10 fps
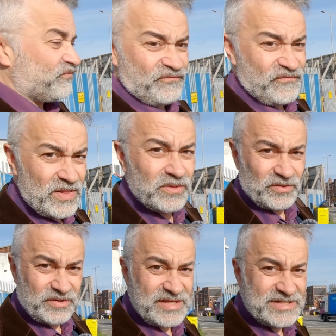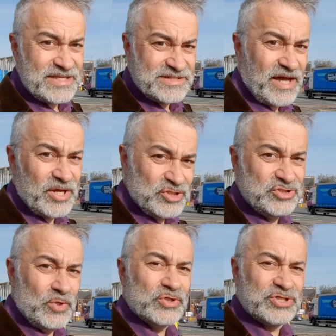have filled this entire
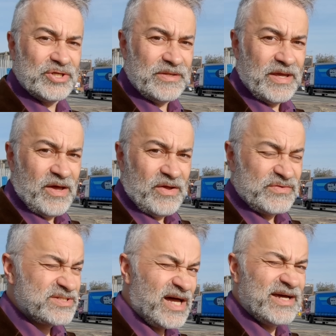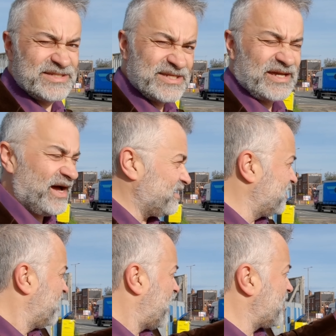junction side to
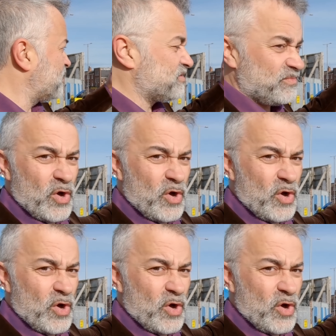side and